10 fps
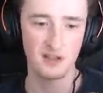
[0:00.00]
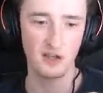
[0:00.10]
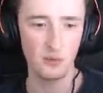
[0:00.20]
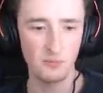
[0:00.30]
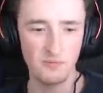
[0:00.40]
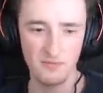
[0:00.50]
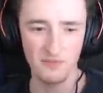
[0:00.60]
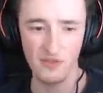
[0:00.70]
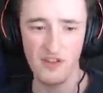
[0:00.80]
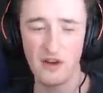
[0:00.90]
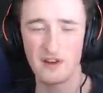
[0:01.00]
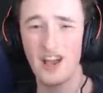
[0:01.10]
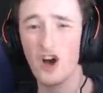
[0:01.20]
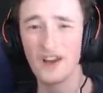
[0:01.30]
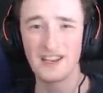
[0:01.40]
you know, the very
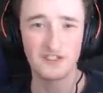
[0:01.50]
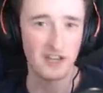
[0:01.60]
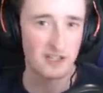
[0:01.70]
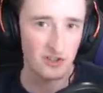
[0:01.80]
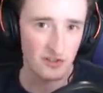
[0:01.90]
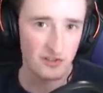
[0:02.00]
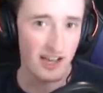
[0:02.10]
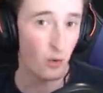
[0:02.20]
early stages of that,